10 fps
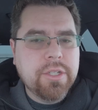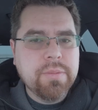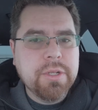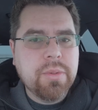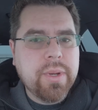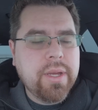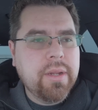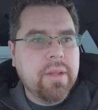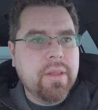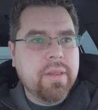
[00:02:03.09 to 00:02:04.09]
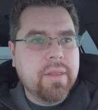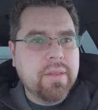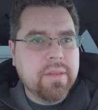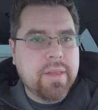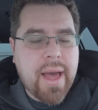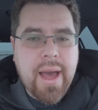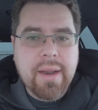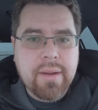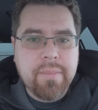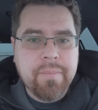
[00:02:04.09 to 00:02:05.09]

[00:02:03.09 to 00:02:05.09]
just between that